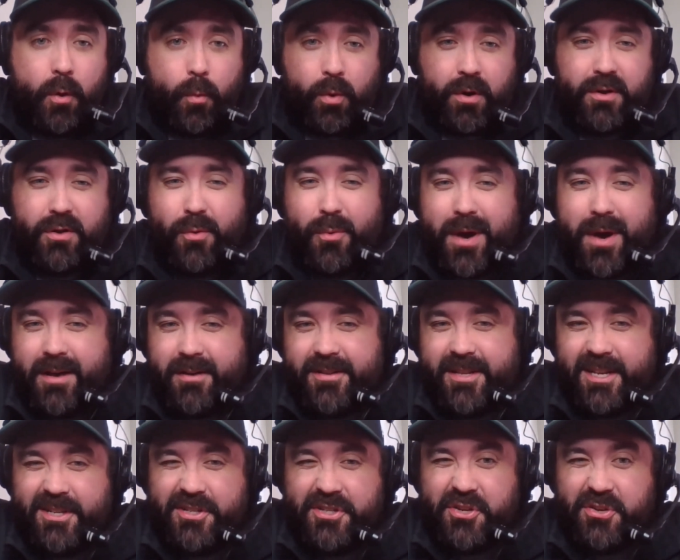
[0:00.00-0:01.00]
What do the Wild
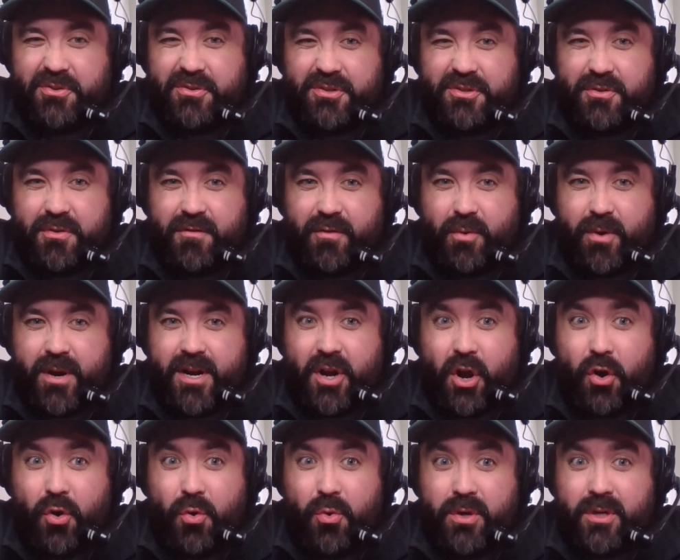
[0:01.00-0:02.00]
need to do to avoid
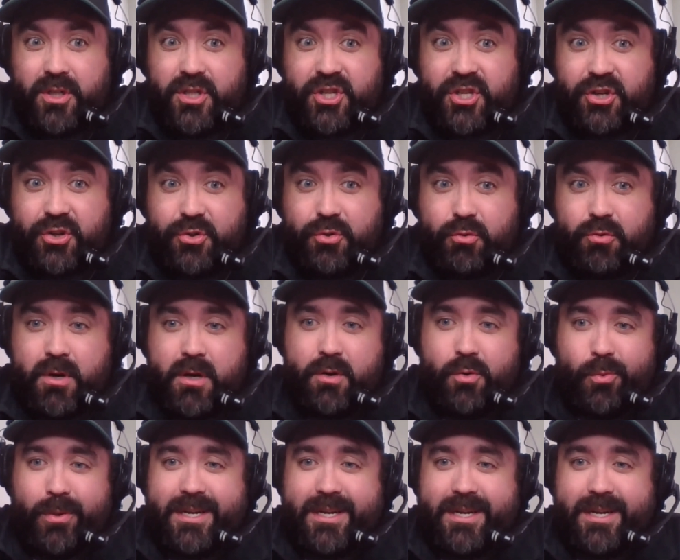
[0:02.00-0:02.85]
oh and two?